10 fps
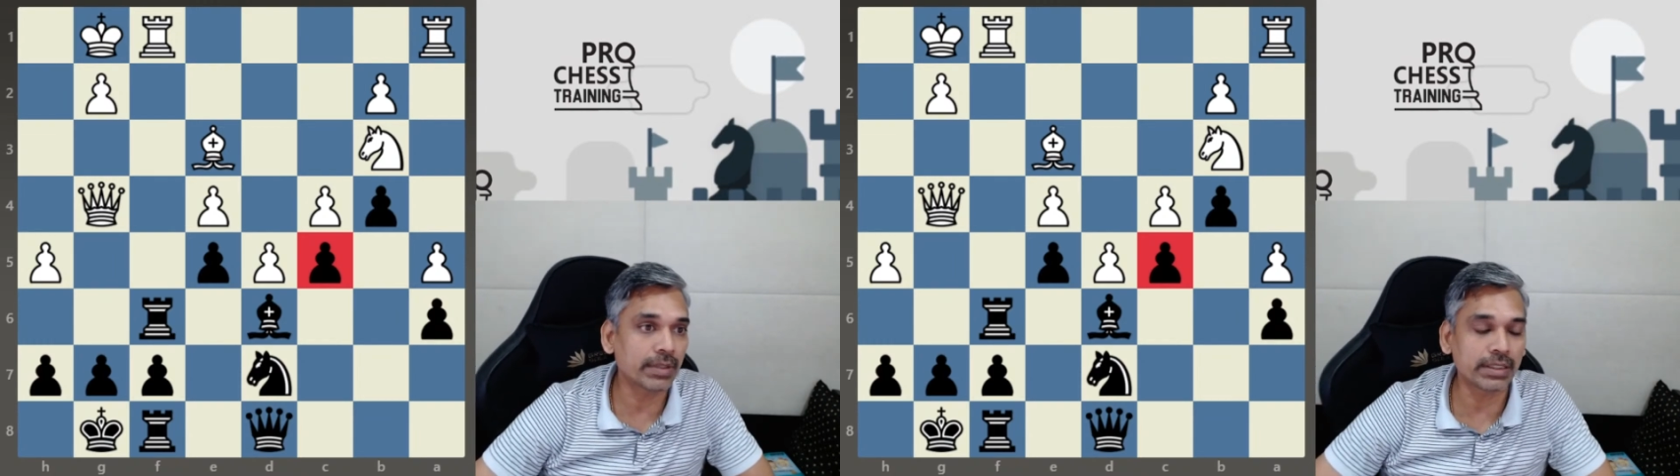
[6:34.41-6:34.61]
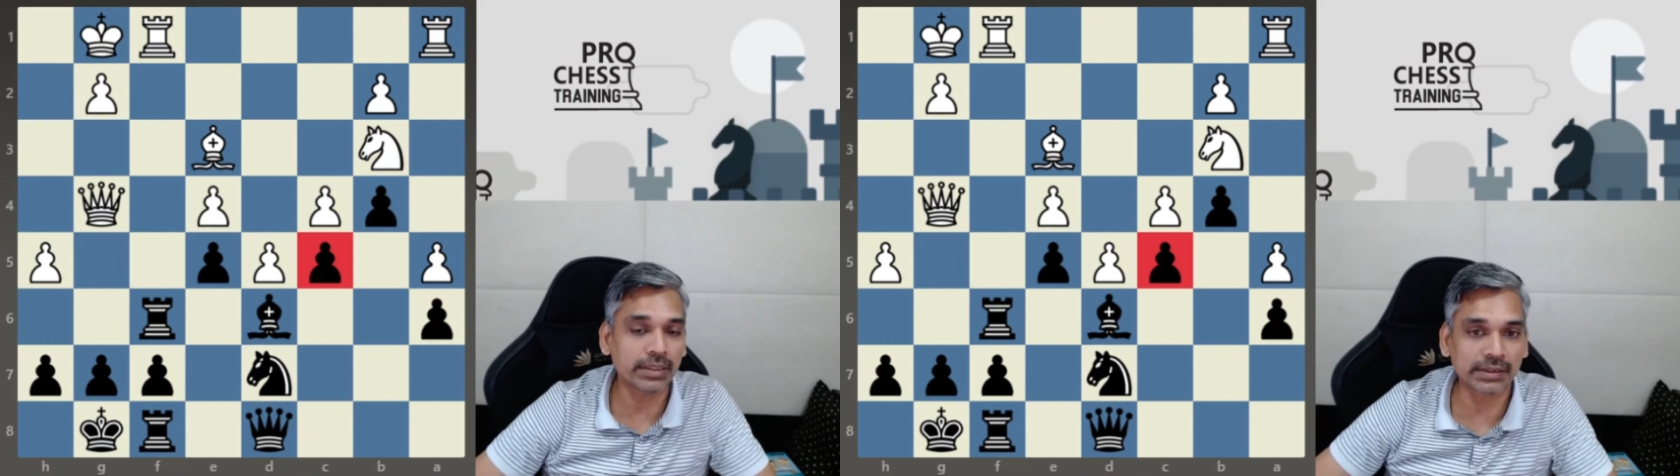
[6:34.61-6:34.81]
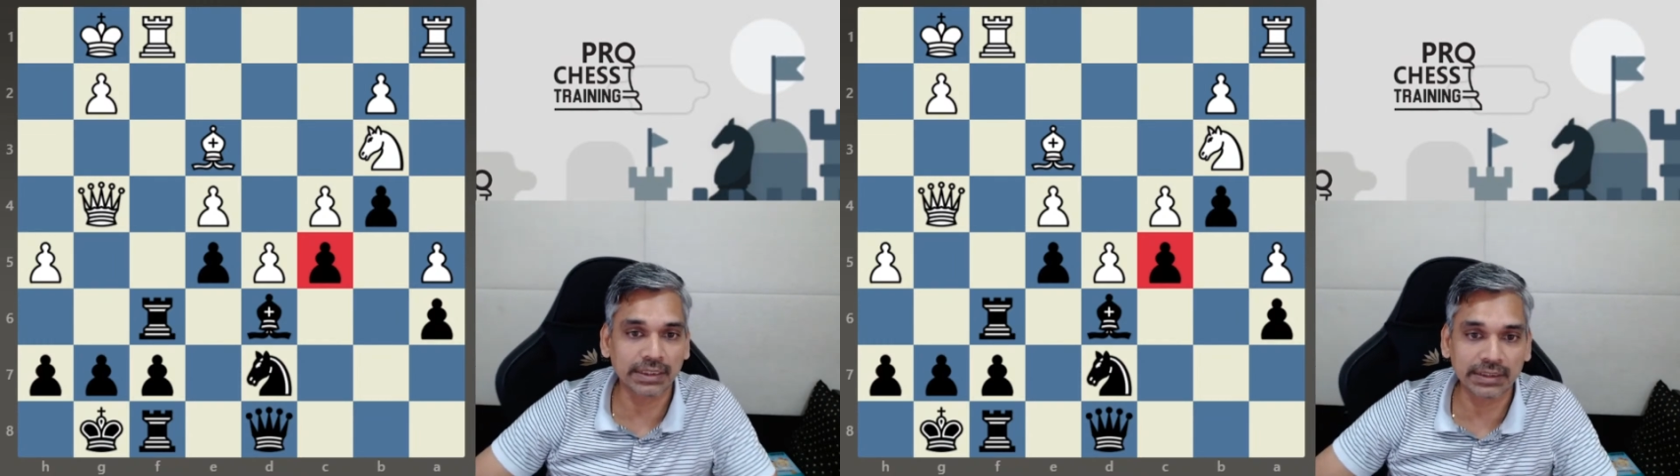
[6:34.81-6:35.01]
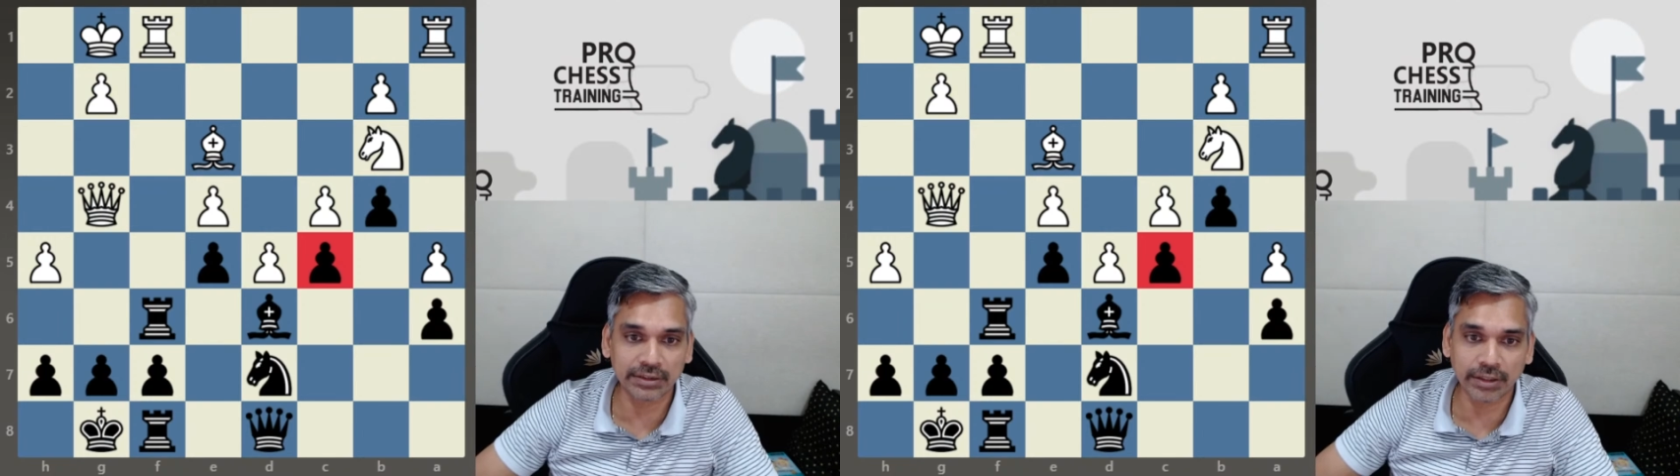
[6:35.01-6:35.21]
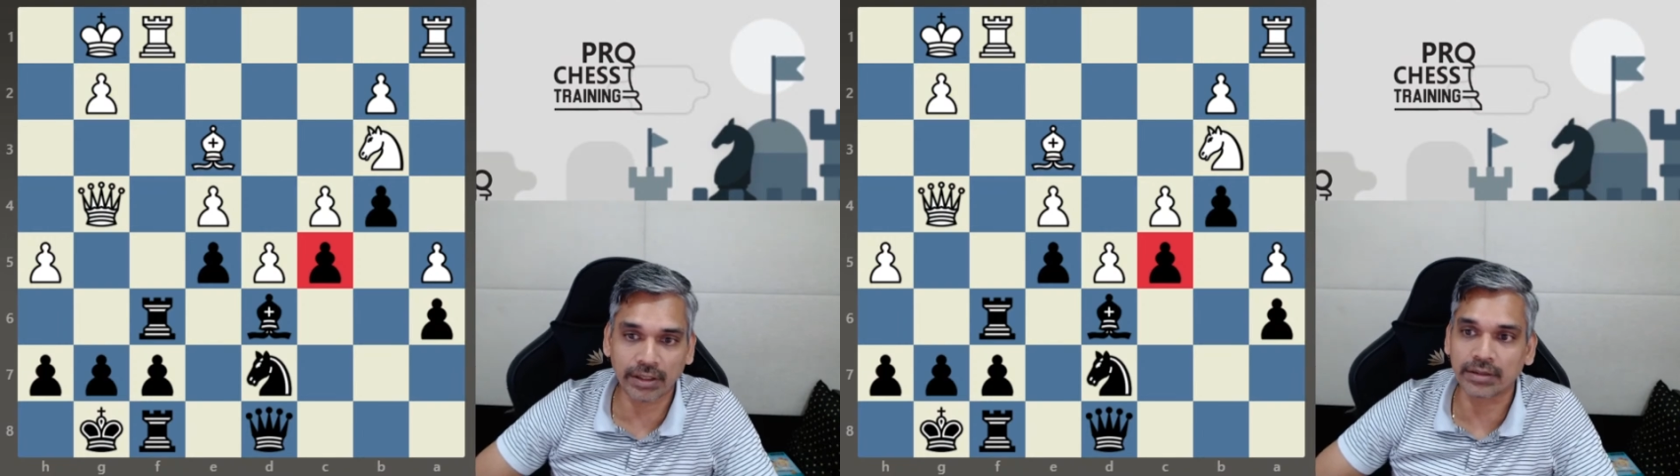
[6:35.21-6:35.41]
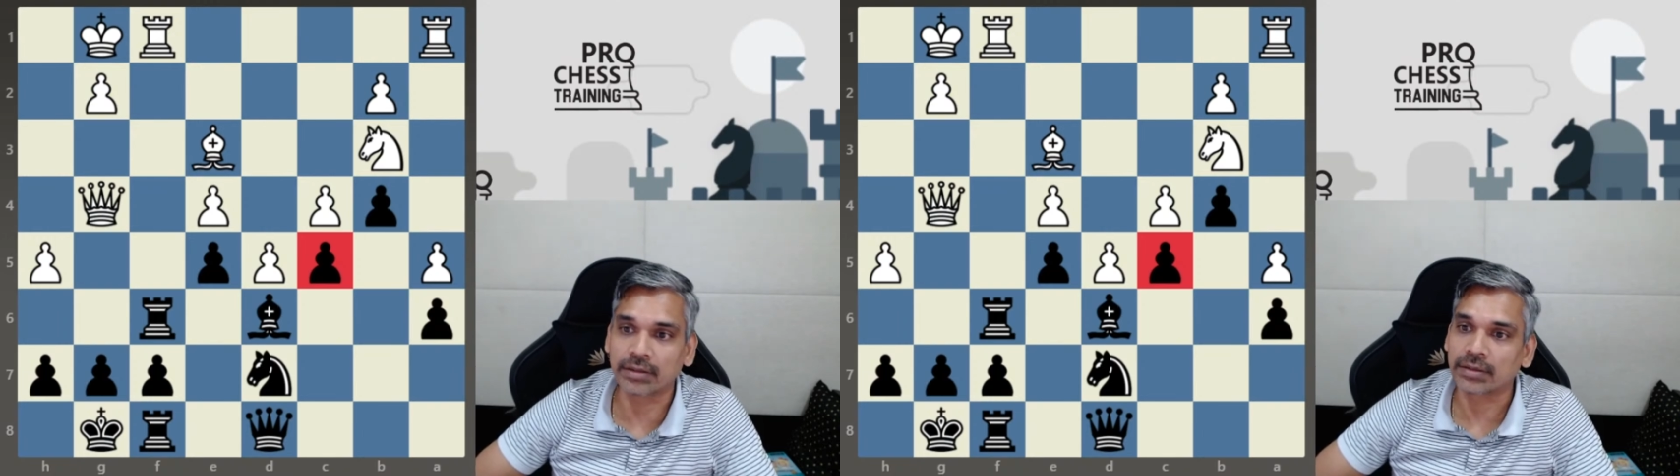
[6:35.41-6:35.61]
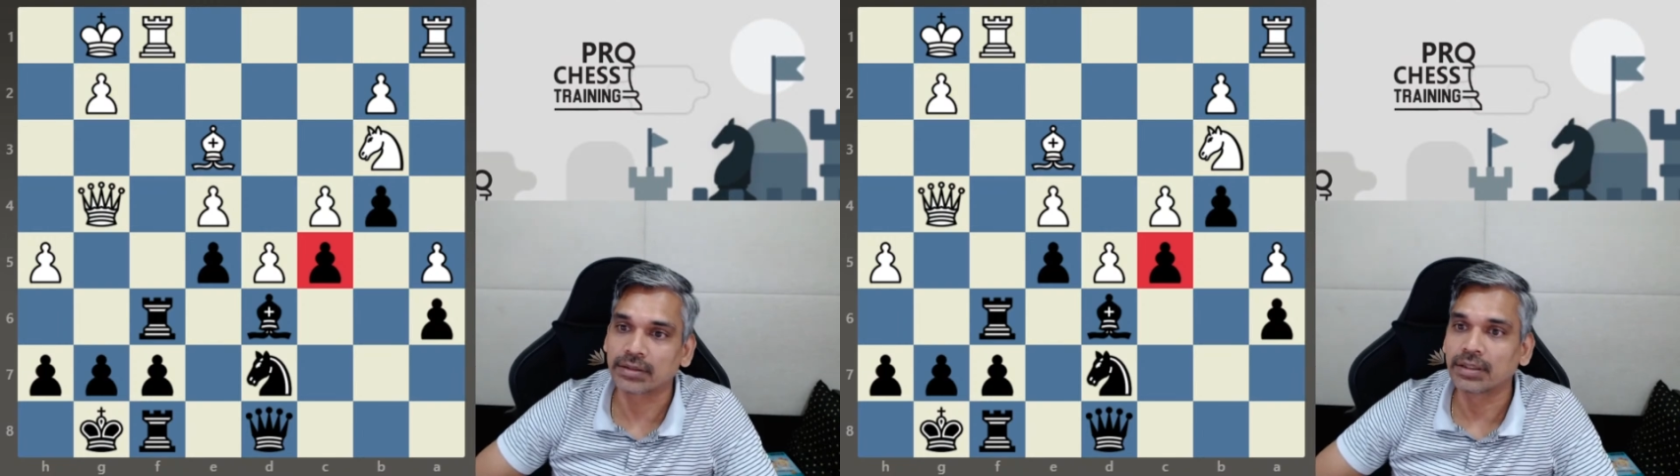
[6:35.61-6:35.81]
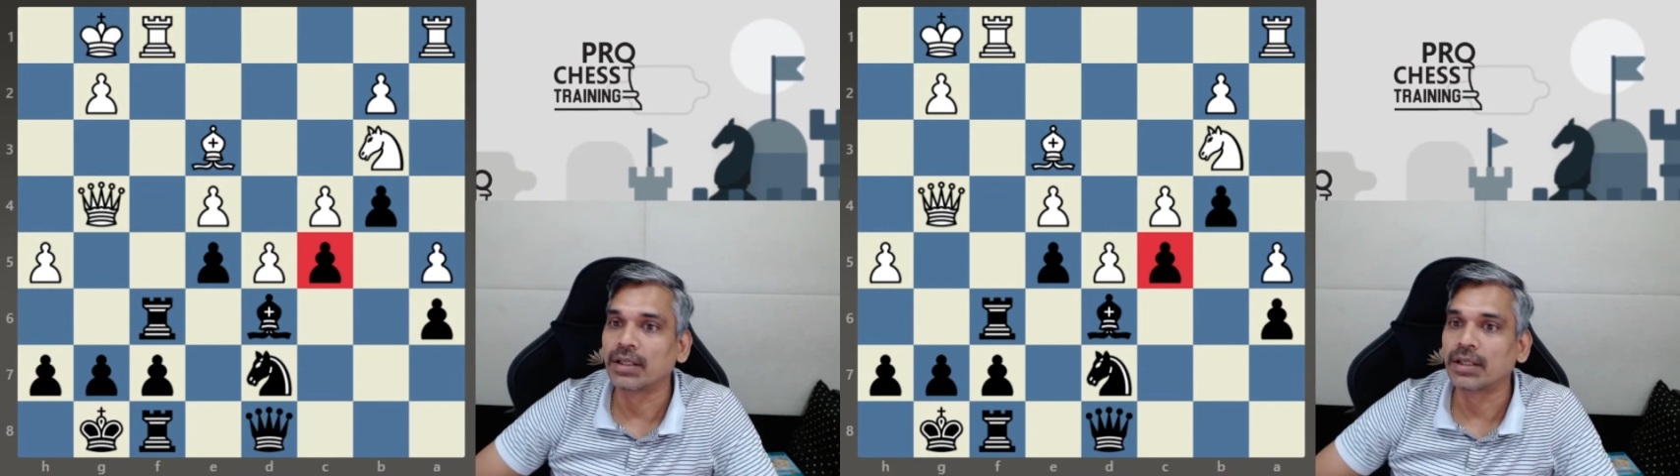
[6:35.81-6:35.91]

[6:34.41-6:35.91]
but it is a strength.